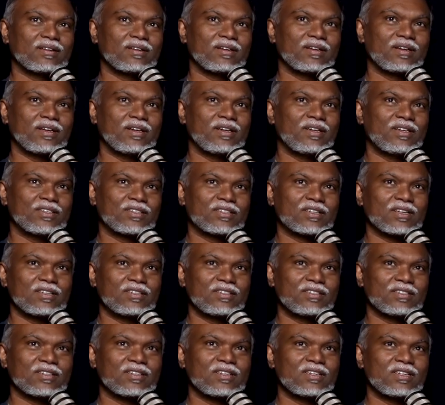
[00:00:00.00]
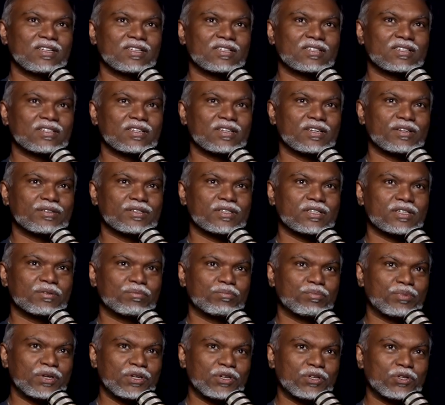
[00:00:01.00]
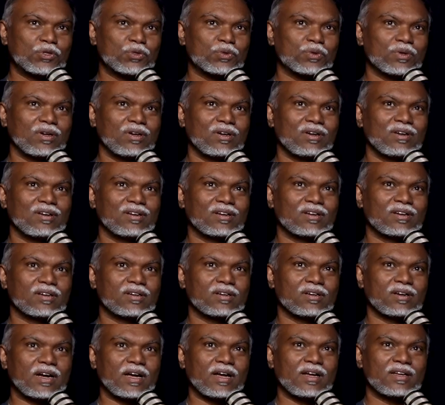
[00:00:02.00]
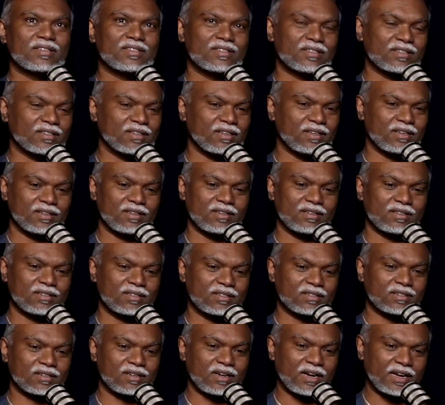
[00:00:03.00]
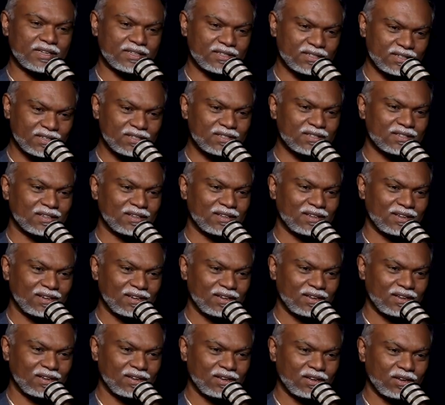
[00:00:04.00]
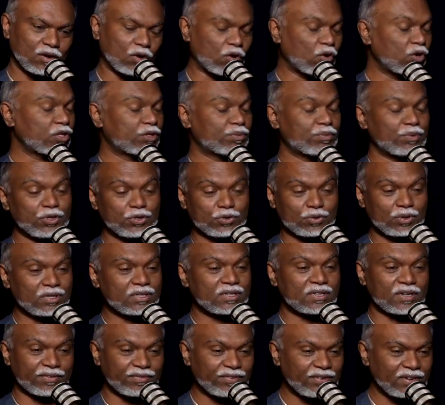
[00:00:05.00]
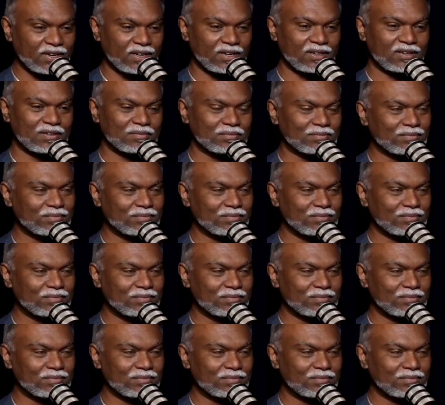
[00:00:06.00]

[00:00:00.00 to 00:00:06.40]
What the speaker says: initial journey, spiritual crisis or spiritual suffering.